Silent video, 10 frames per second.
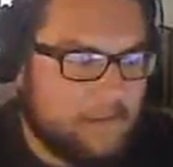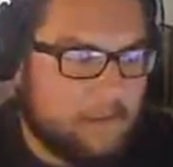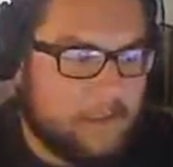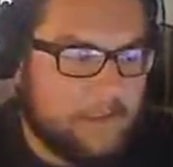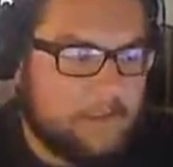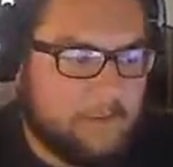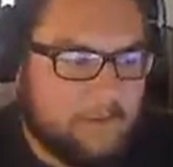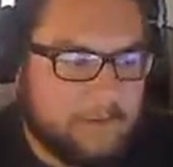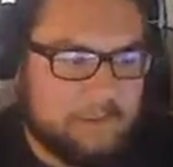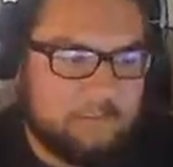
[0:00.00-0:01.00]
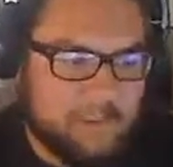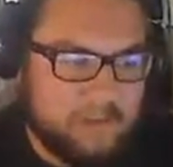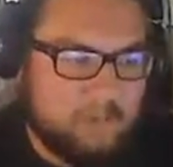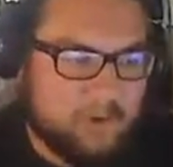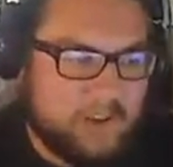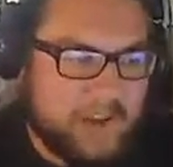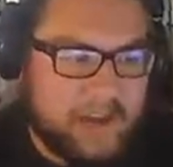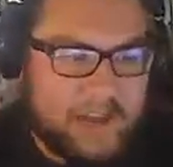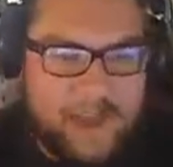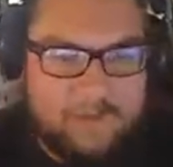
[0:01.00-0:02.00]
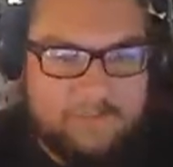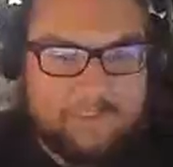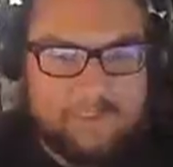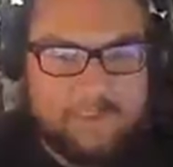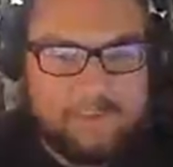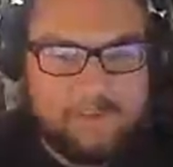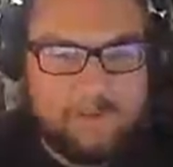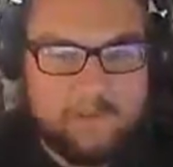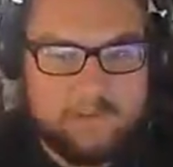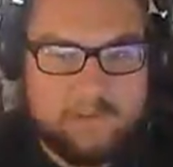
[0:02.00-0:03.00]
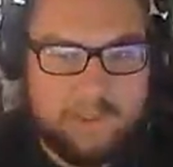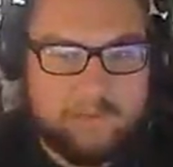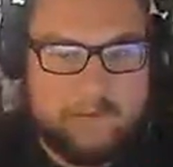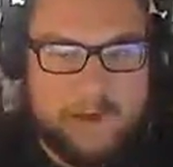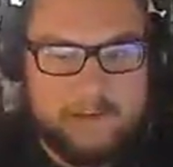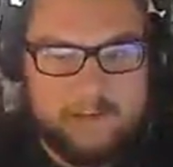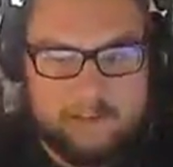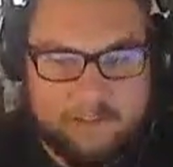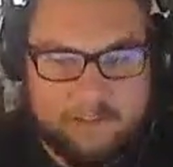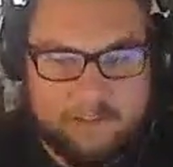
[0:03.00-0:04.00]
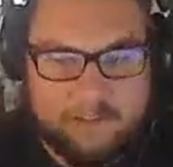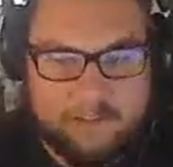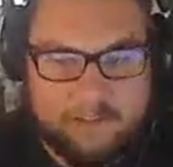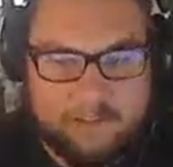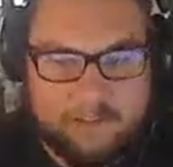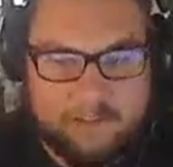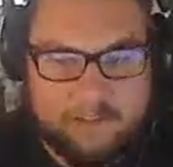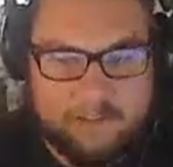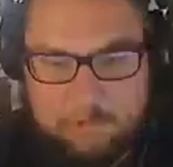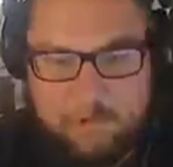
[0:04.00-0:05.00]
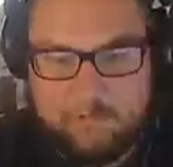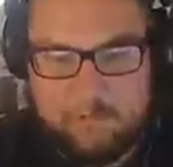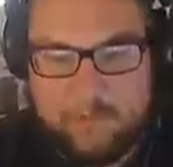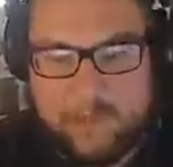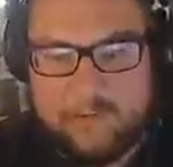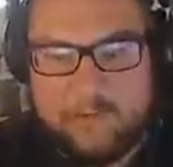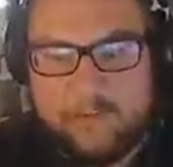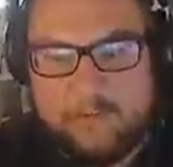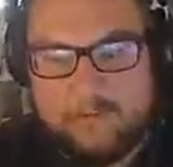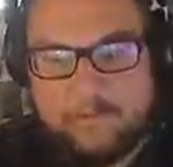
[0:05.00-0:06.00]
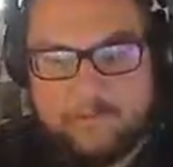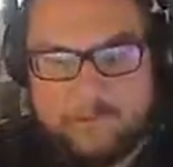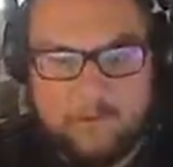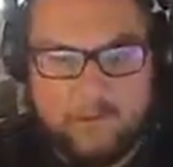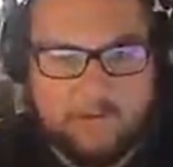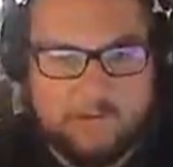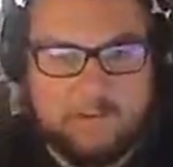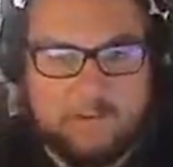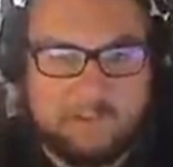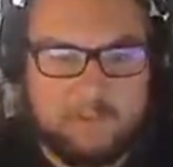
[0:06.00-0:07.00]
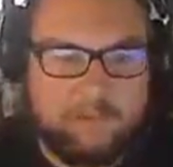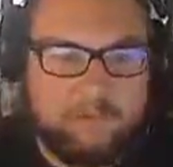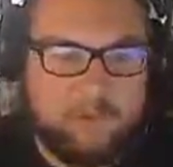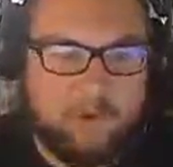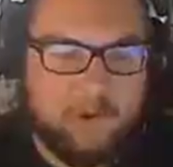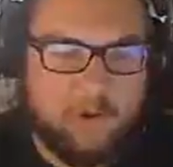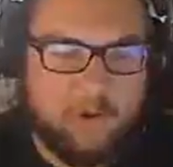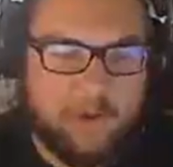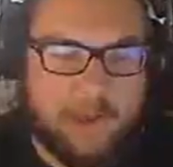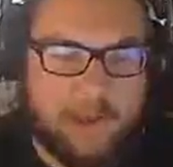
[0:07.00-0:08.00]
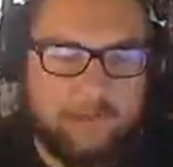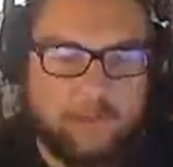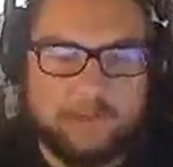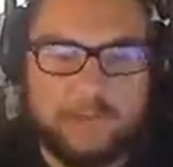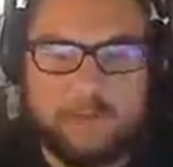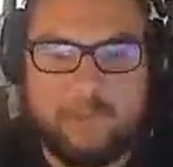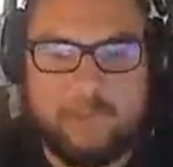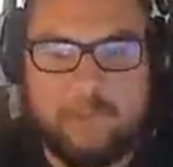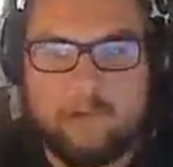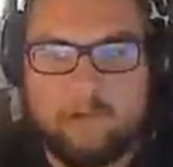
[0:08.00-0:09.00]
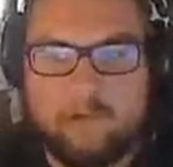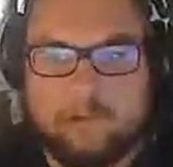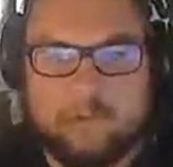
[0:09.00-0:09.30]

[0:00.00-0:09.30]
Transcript: Like Does Bloodborne not have 6 shooters and lever action? Because a lot of games pull from like 50 to 100 years before or ahead of the time they go to.